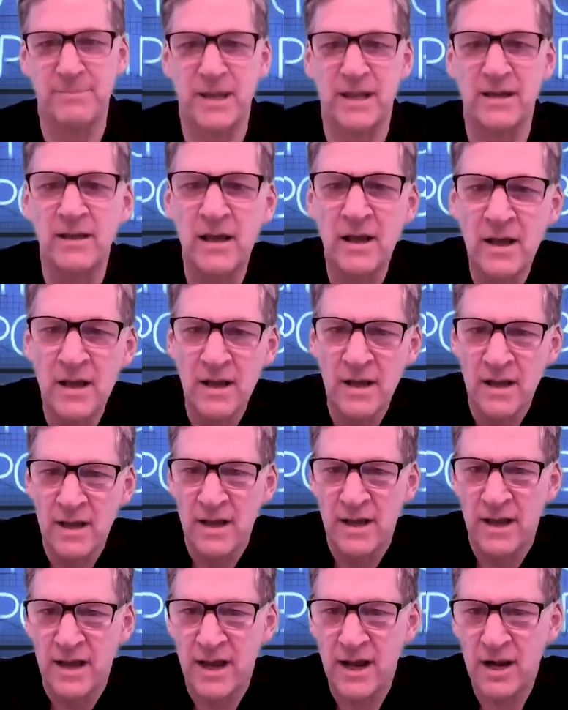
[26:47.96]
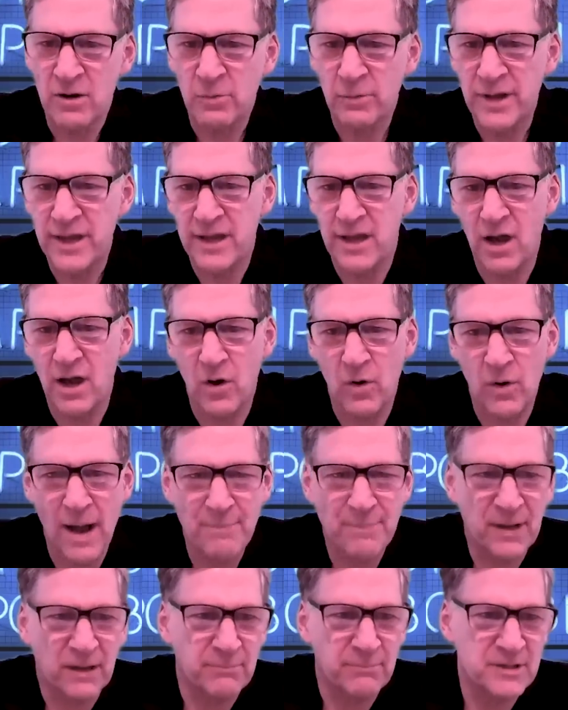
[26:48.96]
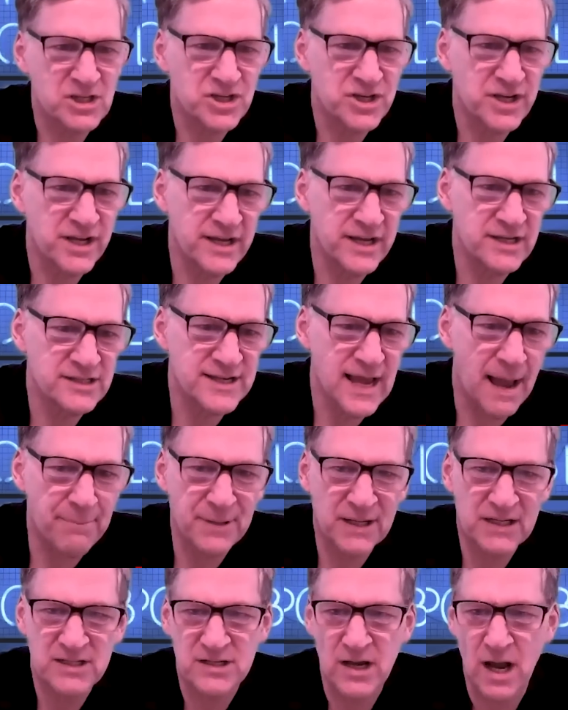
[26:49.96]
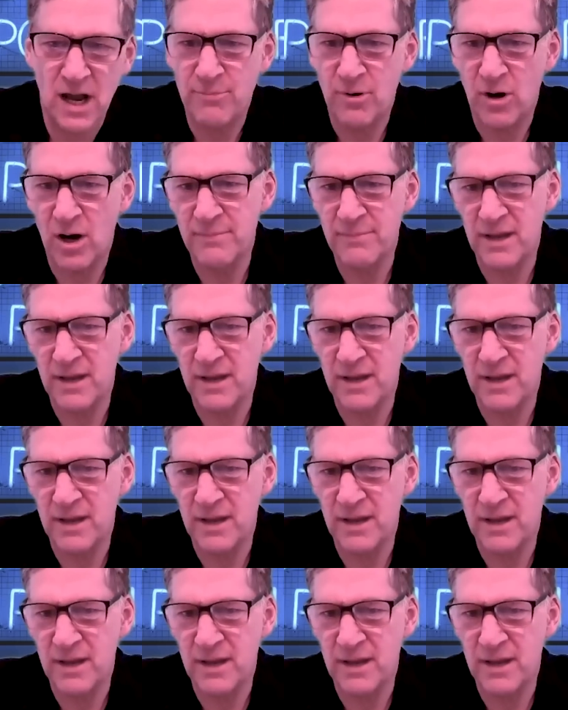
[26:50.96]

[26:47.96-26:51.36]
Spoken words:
I mean, Thanks. Here we go. Epic Machines, Epic Cyber.